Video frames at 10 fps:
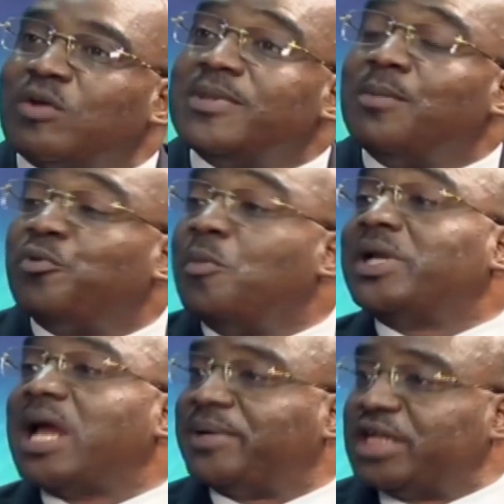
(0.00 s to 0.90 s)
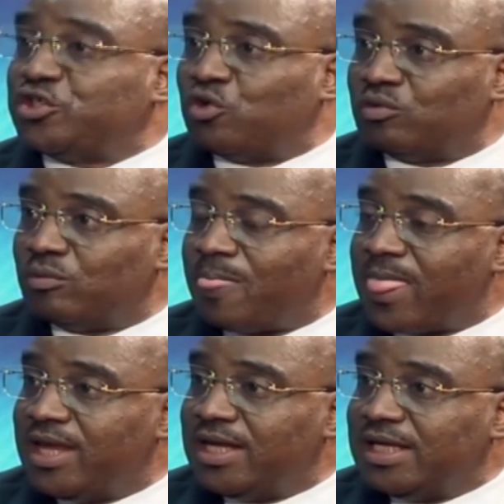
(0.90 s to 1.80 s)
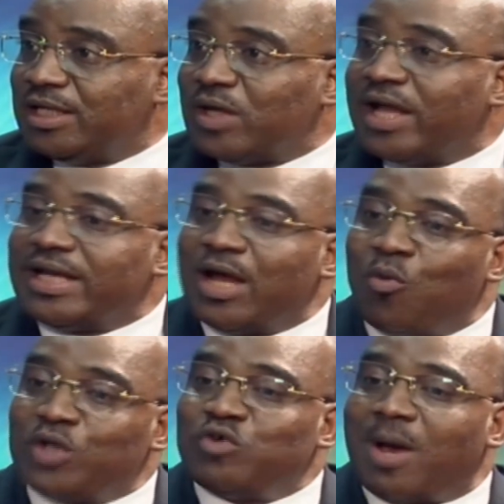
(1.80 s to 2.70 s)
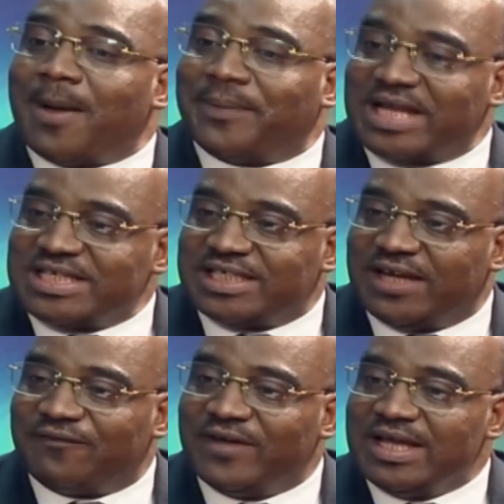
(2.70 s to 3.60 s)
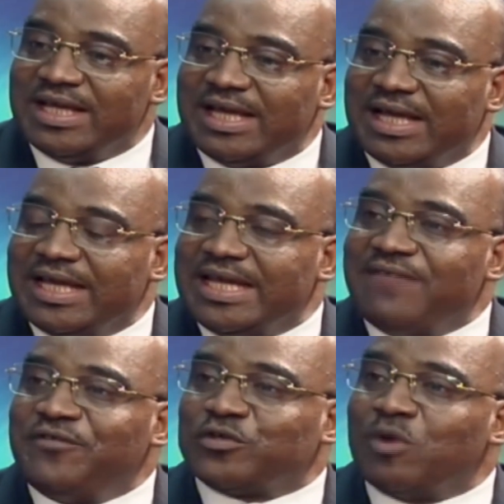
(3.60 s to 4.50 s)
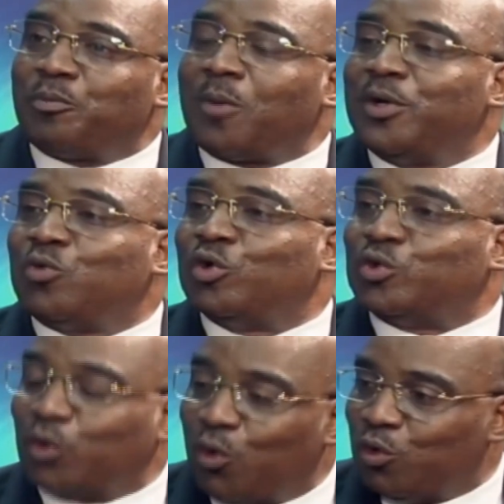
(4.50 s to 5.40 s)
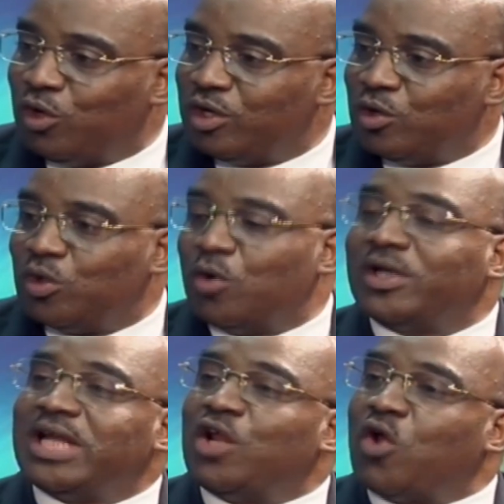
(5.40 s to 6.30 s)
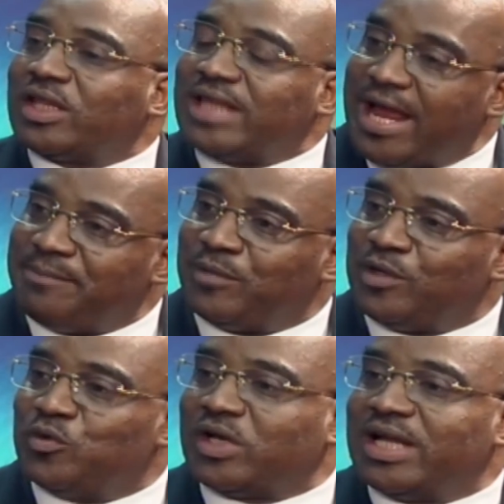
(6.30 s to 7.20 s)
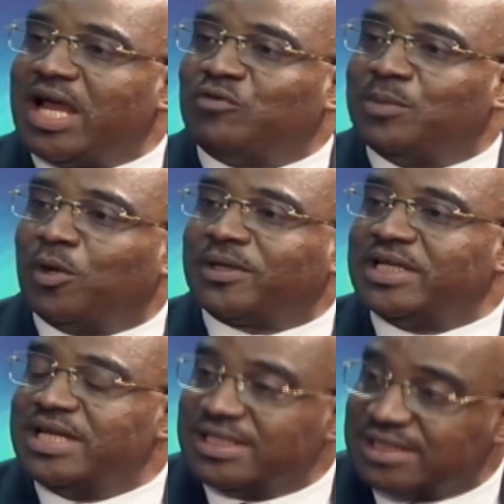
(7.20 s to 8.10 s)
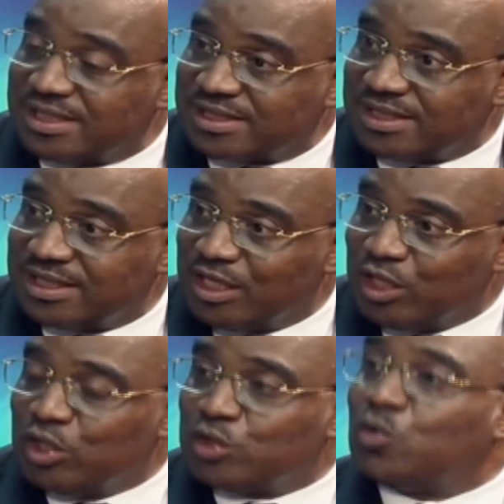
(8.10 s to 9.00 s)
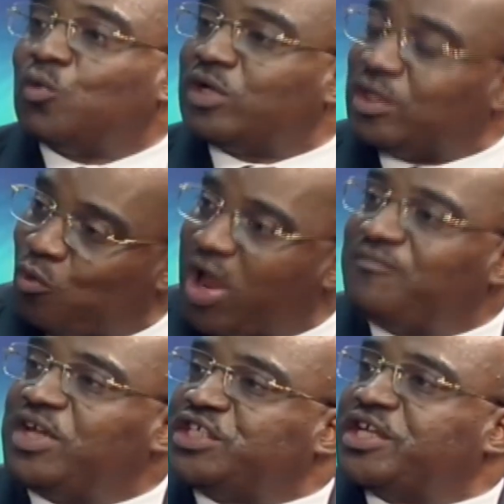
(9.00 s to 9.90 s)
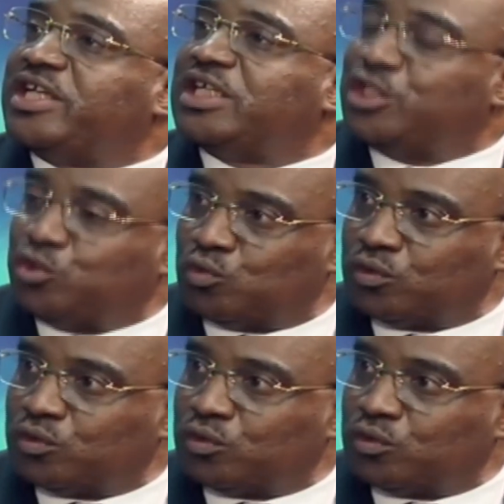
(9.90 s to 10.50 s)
of them promote hypertension. And once you have hypertensive, if it's not properly controlled, under a long time, you can now develop kidney disease. So we have a genetic issues.